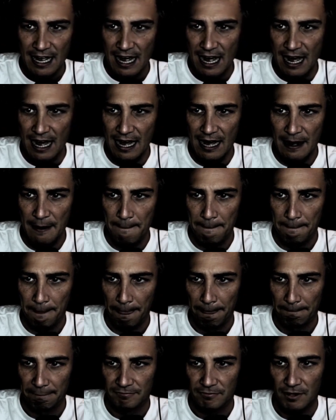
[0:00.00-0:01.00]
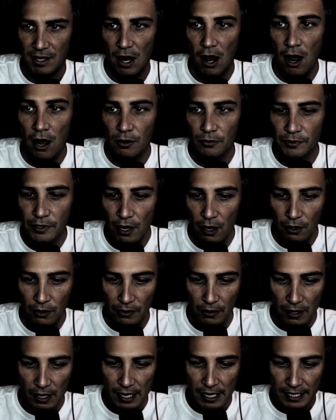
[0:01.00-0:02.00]
Oh no,
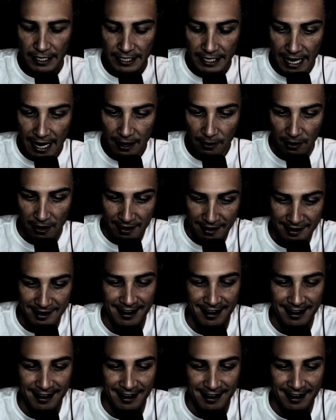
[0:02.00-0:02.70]
now,